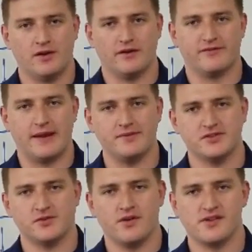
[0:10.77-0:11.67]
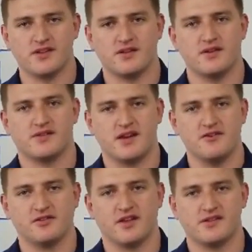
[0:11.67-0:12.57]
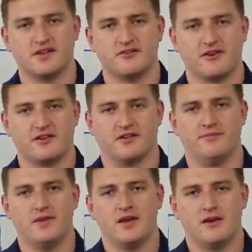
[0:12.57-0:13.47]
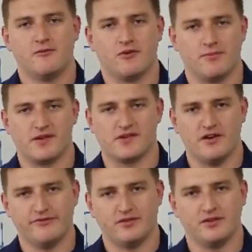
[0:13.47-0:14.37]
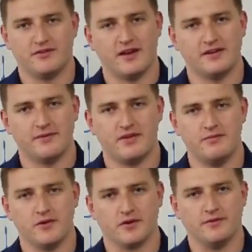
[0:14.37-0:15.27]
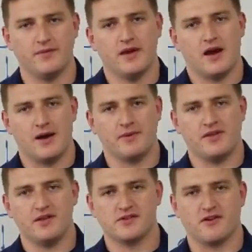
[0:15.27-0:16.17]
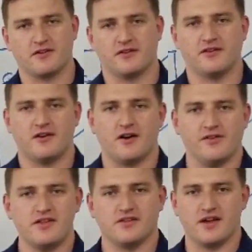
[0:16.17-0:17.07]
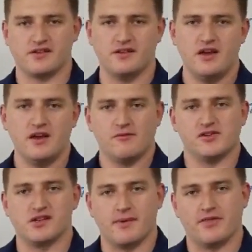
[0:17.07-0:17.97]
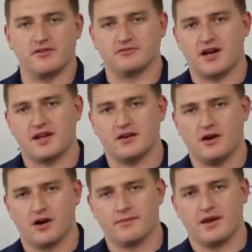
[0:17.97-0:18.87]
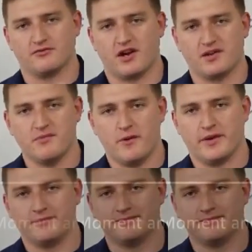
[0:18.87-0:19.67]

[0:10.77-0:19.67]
of Damage Control Assistant Senior Enlisted Curriculum. With myself, Lieutenant Timothy Mueller, I'll be the instructor on this lesson, which is about the writing arm and writing moment.